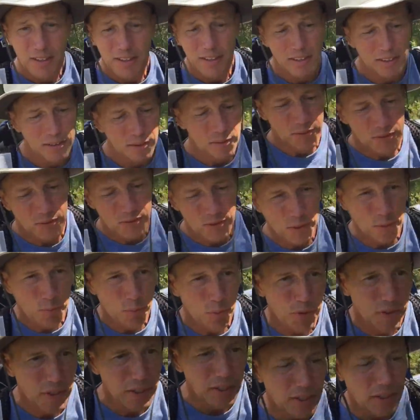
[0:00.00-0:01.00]
That was still
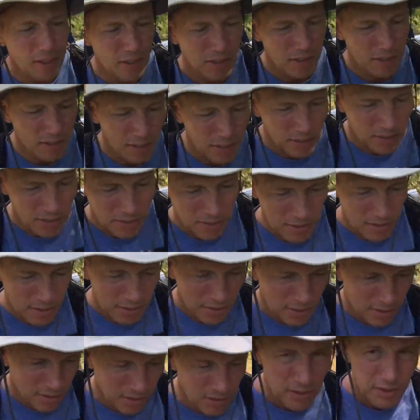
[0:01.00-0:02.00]
pretty.
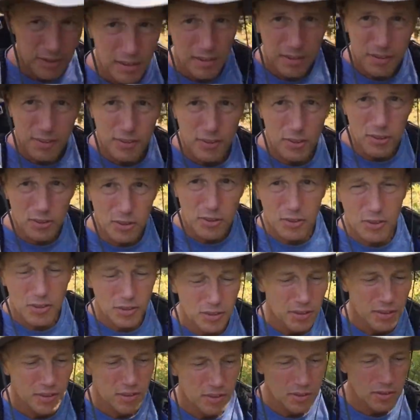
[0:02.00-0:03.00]
And it's just
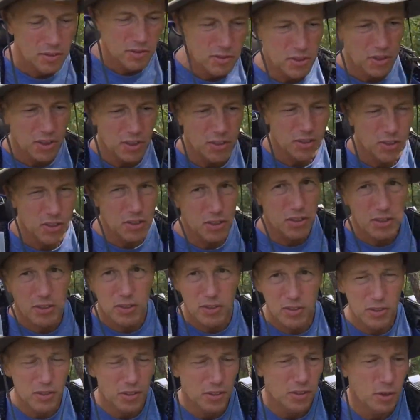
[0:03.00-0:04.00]
such
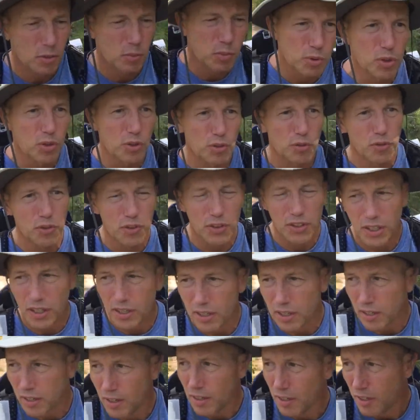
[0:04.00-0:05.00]
a beautiful
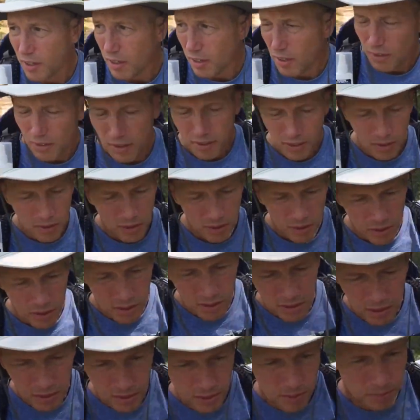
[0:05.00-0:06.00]

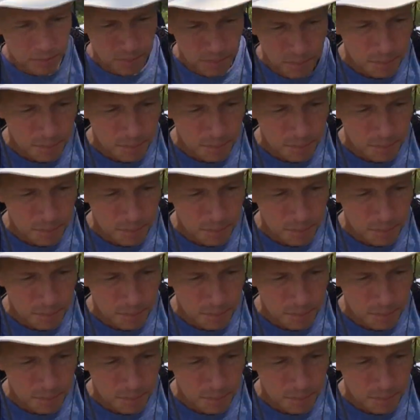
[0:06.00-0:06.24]
day.